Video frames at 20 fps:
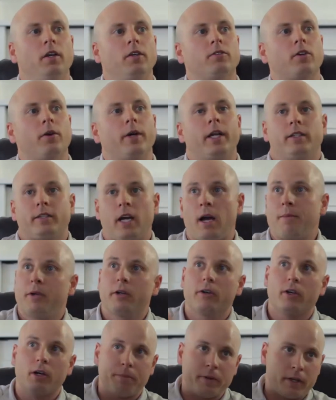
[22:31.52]
So anytime
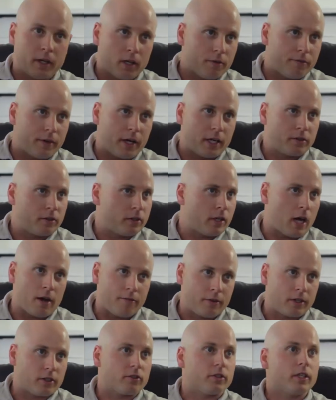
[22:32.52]
you go up in elevation,
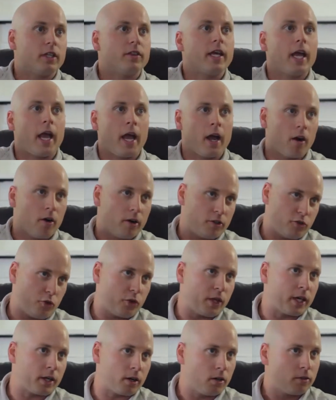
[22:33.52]
obviously the air is
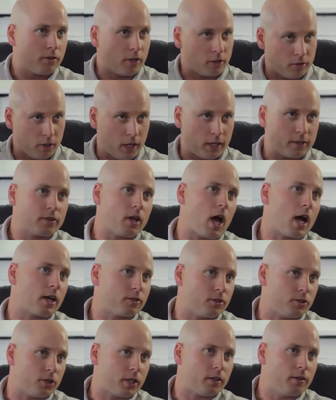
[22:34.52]
thinner, there's less
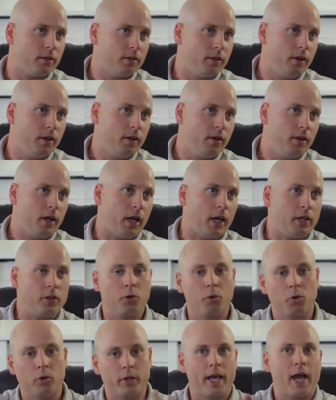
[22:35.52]
oxygen, and
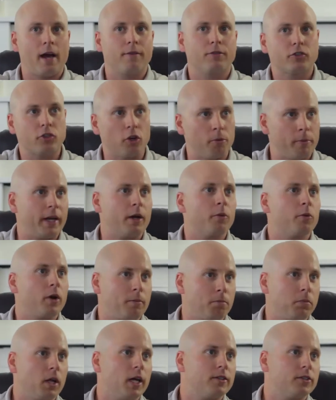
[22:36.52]
you only have so many
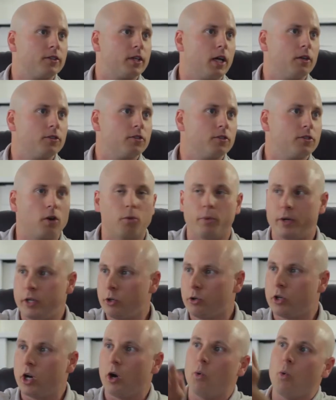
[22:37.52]
red blood cells. So when
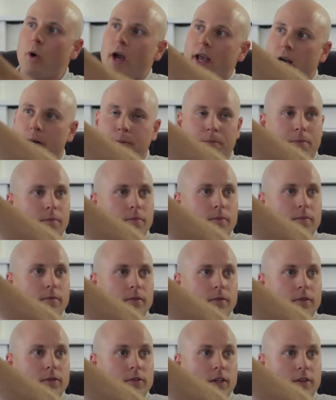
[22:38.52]
you go way up
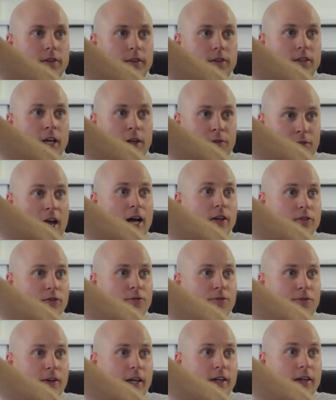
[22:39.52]
to
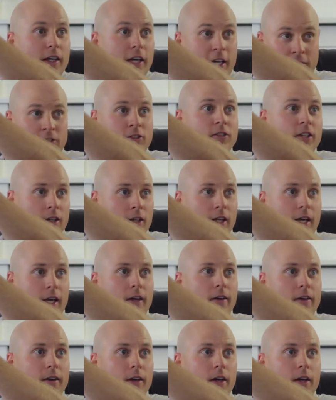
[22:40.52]
10,000 feet
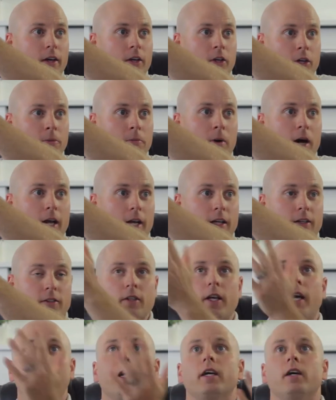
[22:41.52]
instantly, your
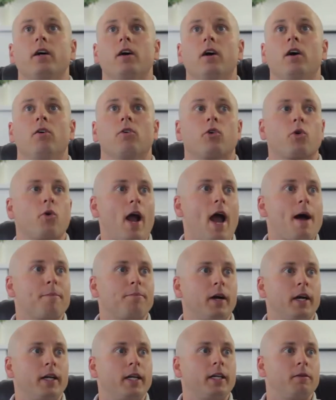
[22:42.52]
body's like, oh
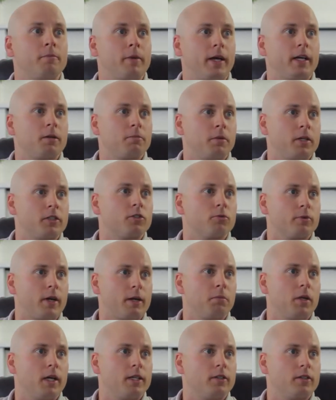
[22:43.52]
crap, I need to make a bunch of
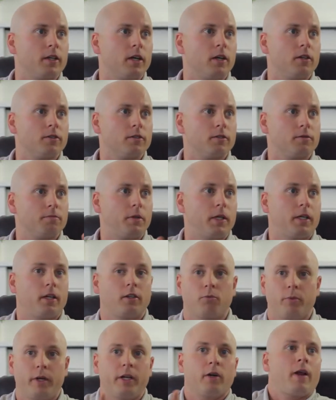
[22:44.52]
red blood cells
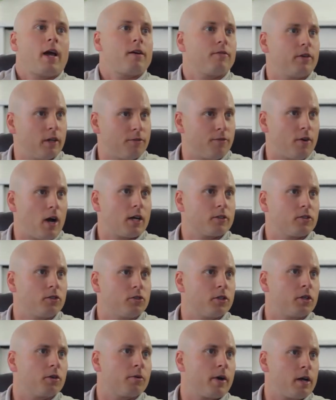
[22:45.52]
because we don't have enough
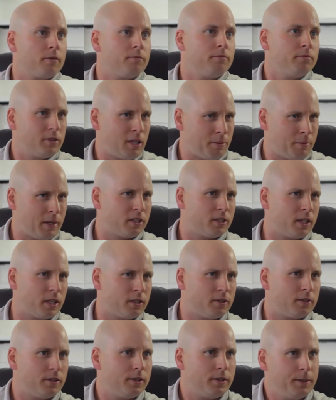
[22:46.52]
oxygen around. Does that make
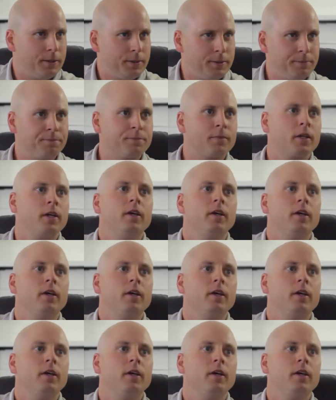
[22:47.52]
sense? Totally.